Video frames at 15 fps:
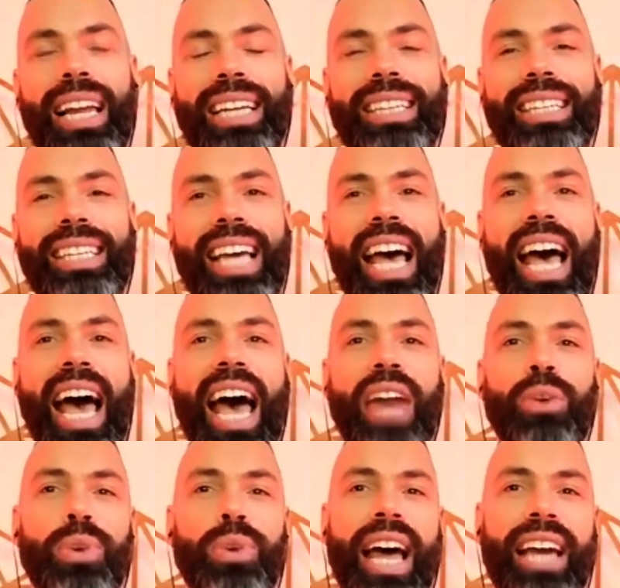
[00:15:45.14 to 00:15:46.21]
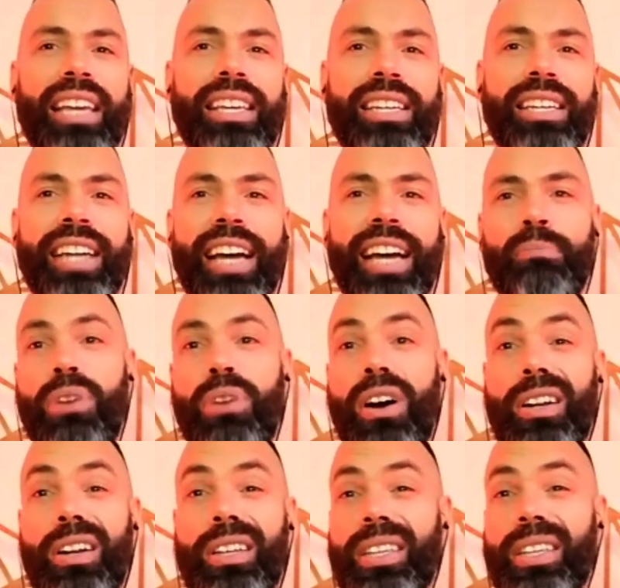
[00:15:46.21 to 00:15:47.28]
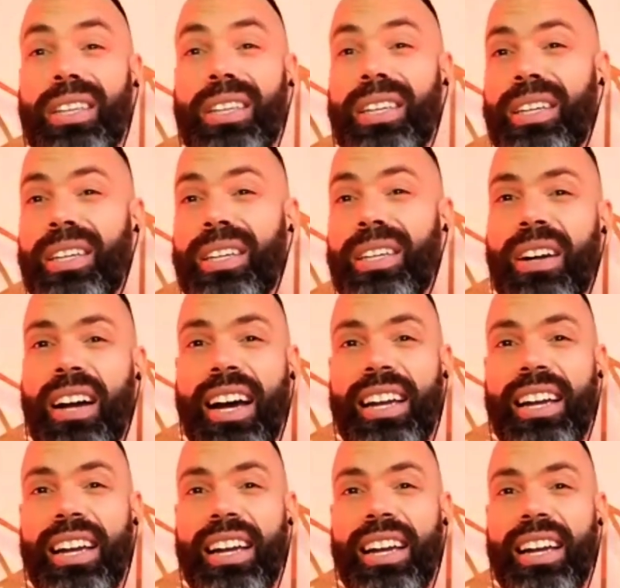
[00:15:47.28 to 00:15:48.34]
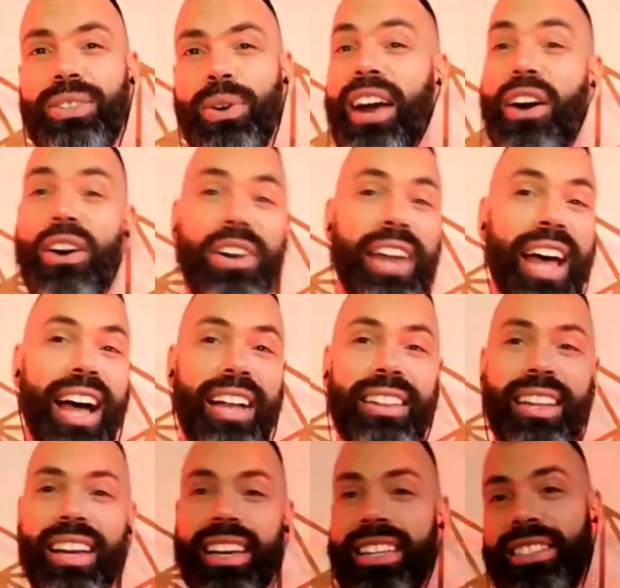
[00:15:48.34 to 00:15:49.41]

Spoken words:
like the Anunnaki that brought it here. I heard that.